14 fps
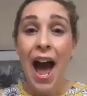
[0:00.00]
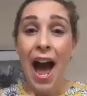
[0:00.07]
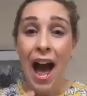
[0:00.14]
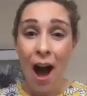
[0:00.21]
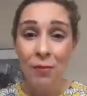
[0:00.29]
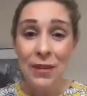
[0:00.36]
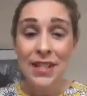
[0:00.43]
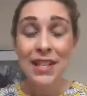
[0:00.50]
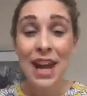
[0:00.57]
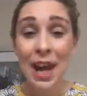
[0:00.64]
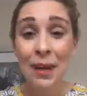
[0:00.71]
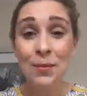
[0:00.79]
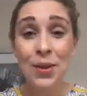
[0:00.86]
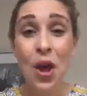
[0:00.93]
how many
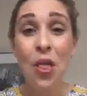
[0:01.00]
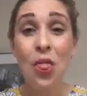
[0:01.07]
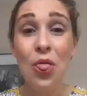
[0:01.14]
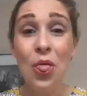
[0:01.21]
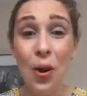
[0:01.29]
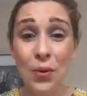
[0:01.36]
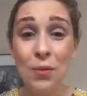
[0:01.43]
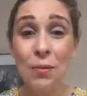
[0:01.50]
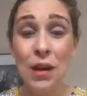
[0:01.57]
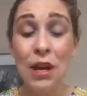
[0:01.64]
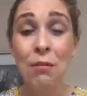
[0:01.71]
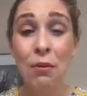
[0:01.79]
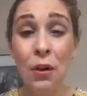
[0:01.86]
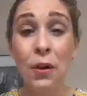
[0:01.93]
times those
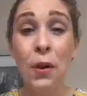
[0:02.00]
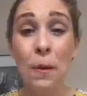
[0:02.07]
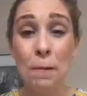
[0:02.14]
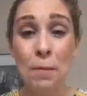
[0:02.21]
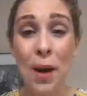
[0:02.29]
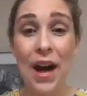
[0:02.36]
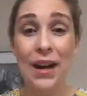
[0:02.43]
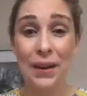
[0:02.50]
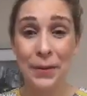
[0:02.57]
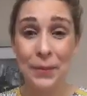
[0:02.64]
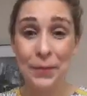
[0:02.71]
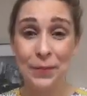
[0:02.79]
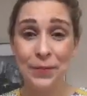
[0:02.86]
people come back.